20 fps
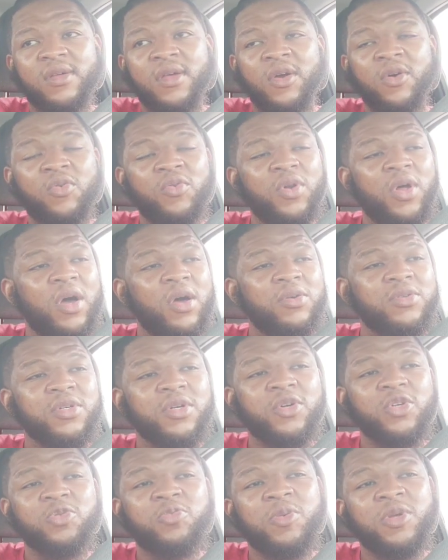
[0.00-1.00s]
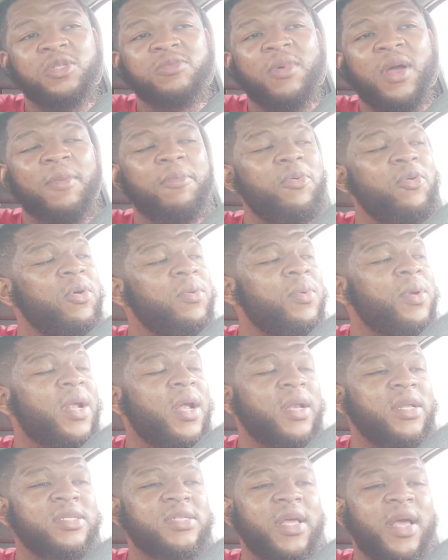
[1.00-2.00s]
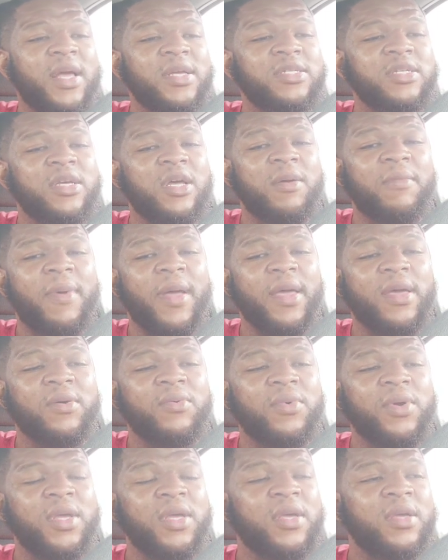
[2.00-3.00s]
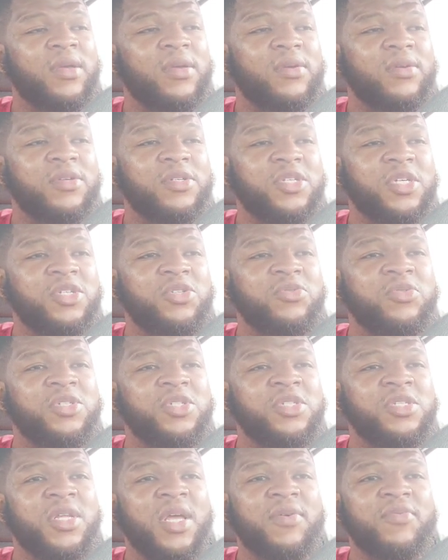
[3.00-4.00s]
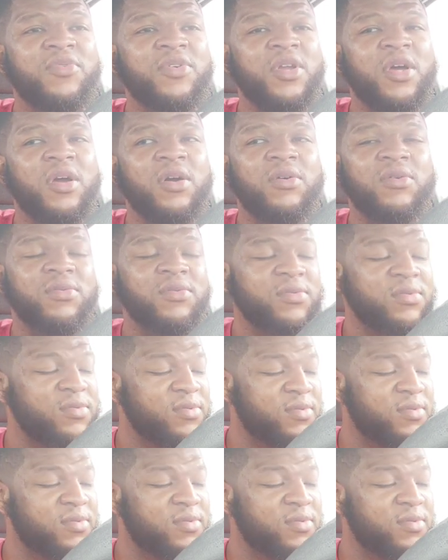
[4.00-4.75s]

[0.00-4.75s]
And who knows? Errol Spence might pull one out of his ass and come back and win. Shit, you just never know.